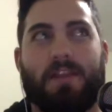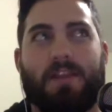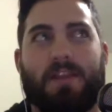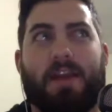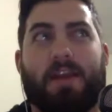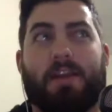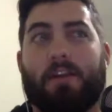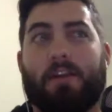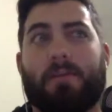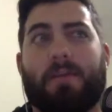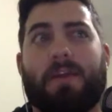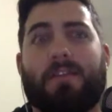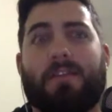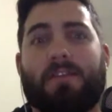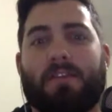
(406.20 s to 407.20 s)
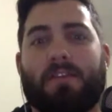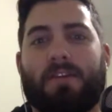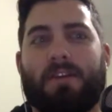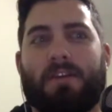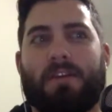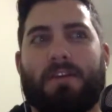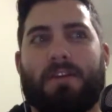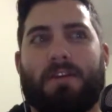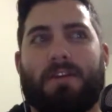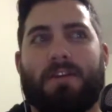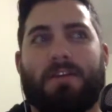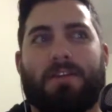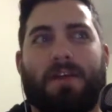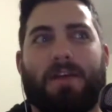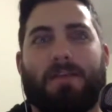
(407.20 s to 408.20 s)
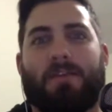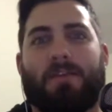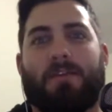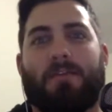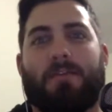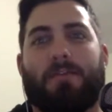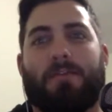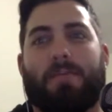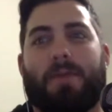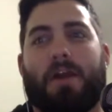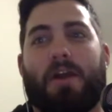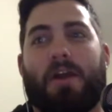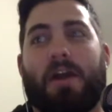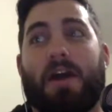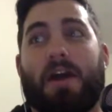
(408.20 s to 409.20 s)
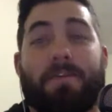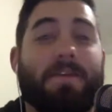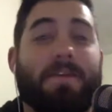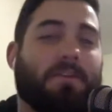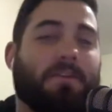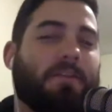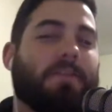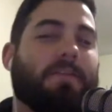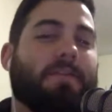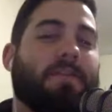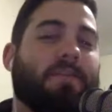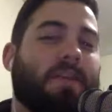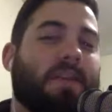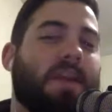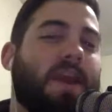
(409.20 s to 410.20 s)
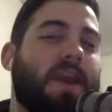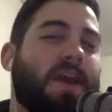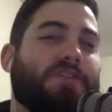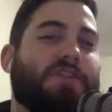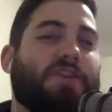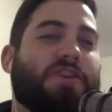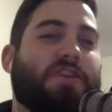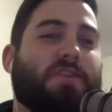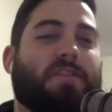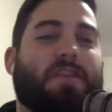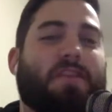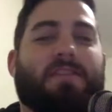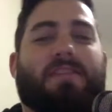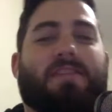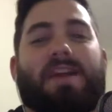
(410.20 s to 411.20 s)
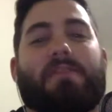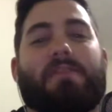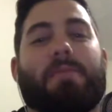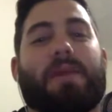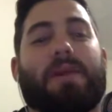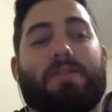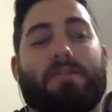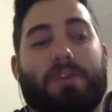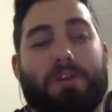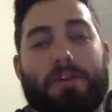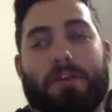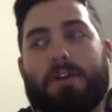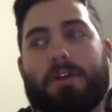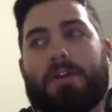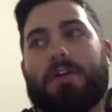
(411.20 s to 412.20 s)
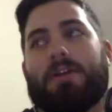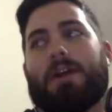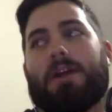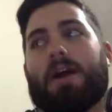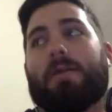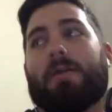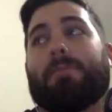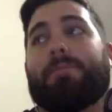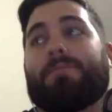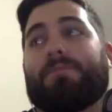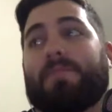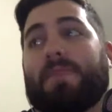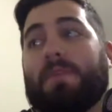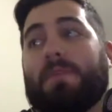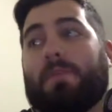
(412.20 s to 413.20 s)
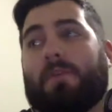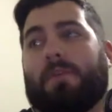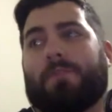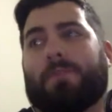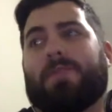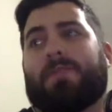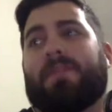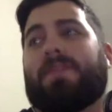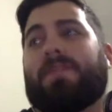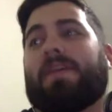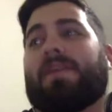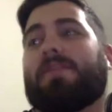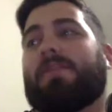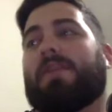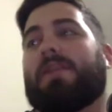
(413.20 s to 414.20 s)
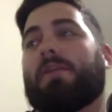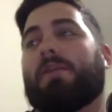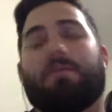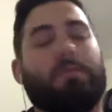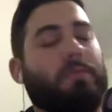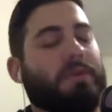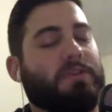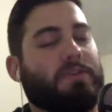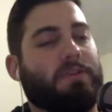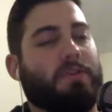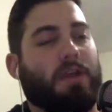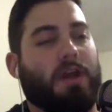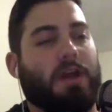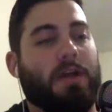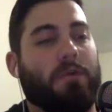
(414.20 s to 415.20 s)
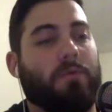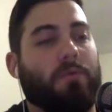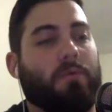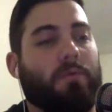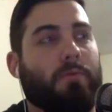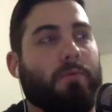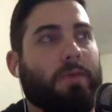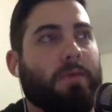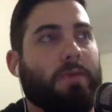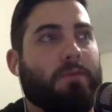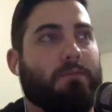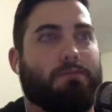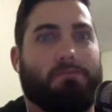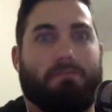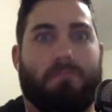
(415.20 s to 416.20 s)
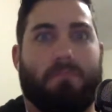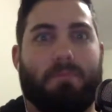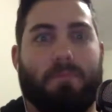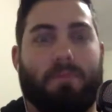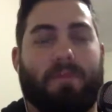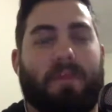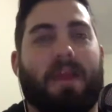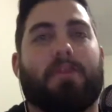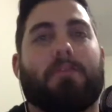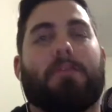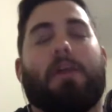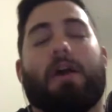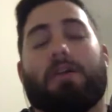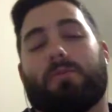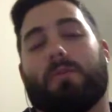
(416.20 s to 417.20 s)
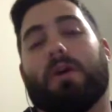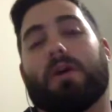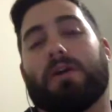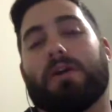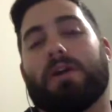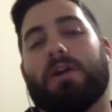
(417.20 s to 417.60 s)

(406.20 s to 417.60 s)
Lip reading: the entire code base is up to par on a physical device and not just inside of a browser. For specifics, we provide Crosswalk